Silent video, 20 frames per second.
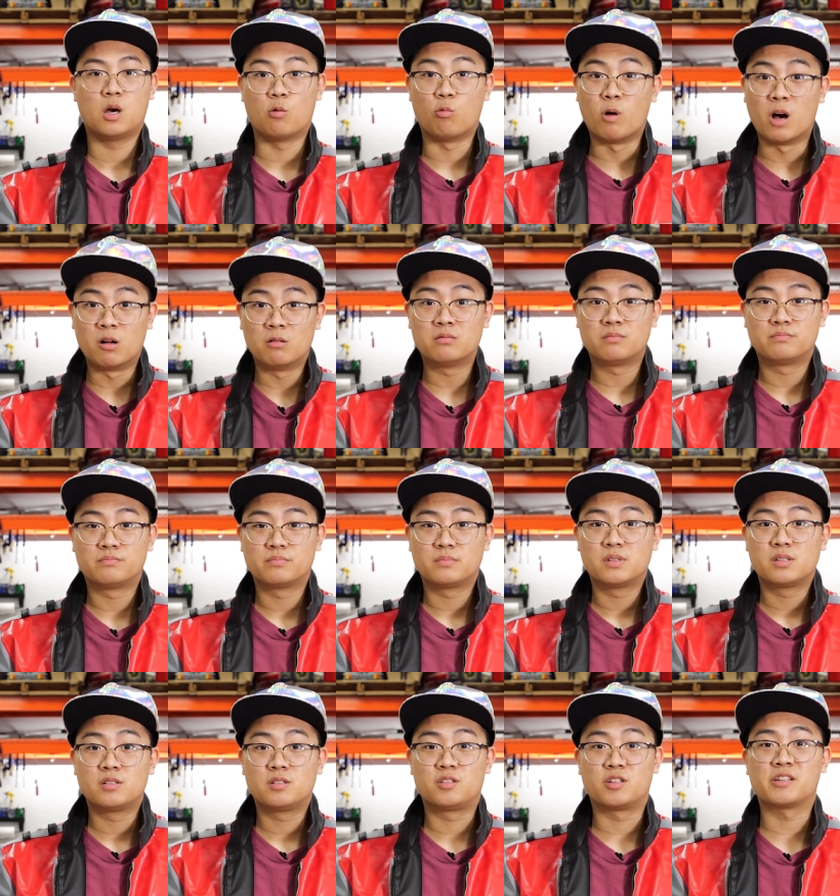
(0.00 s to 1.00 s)
Well,
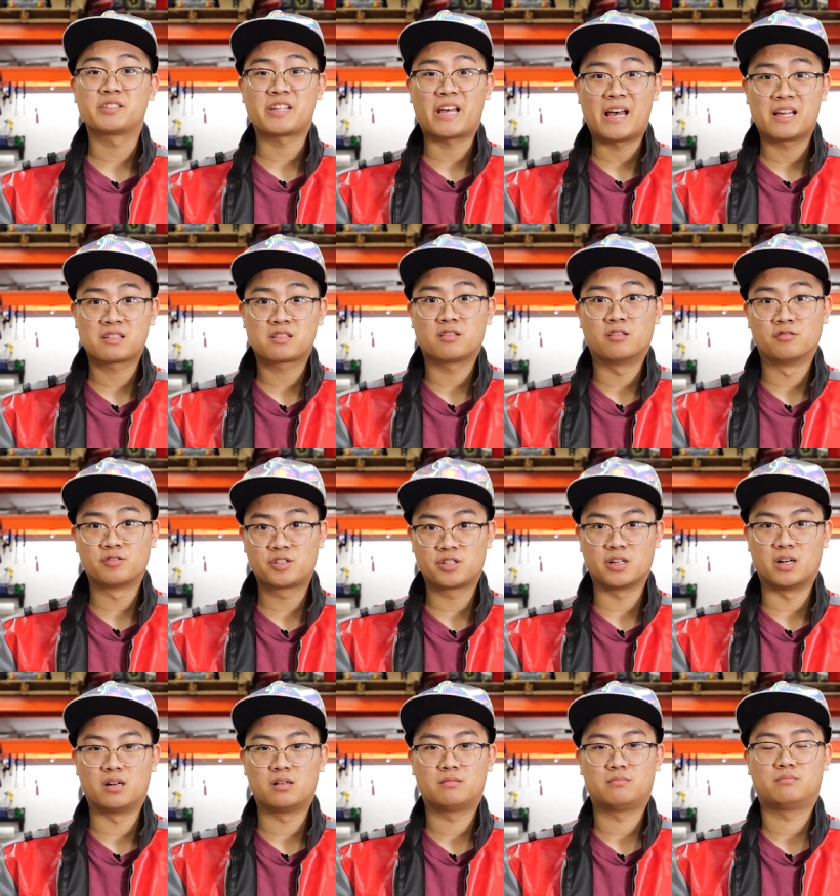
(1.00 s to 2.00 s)
just ask
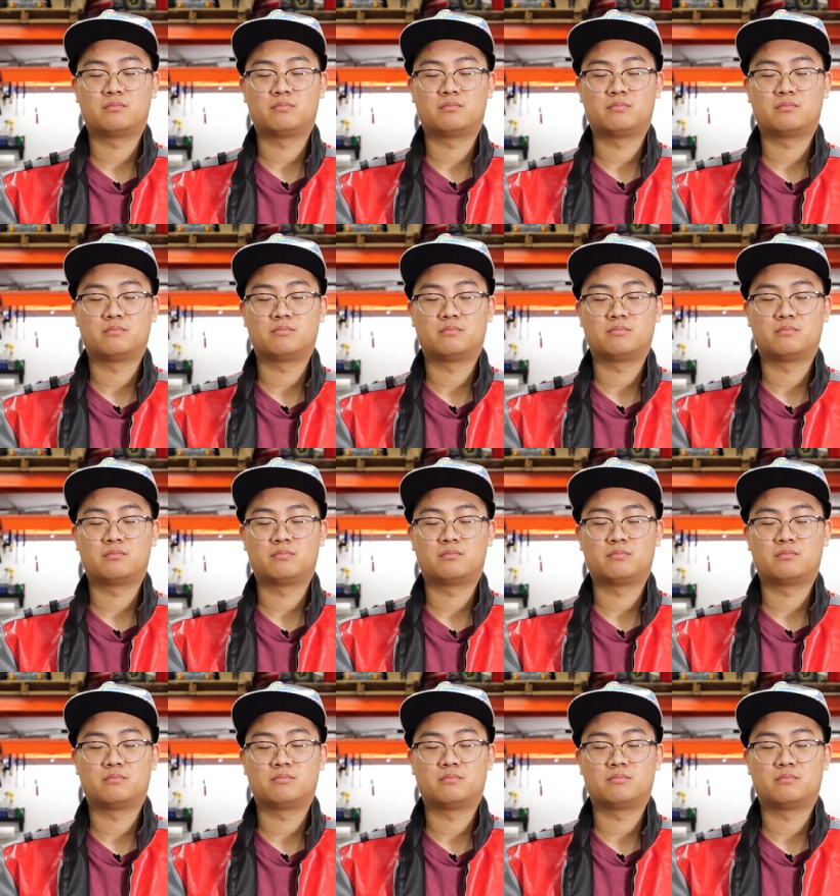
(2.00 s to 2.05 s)
Earnshaw.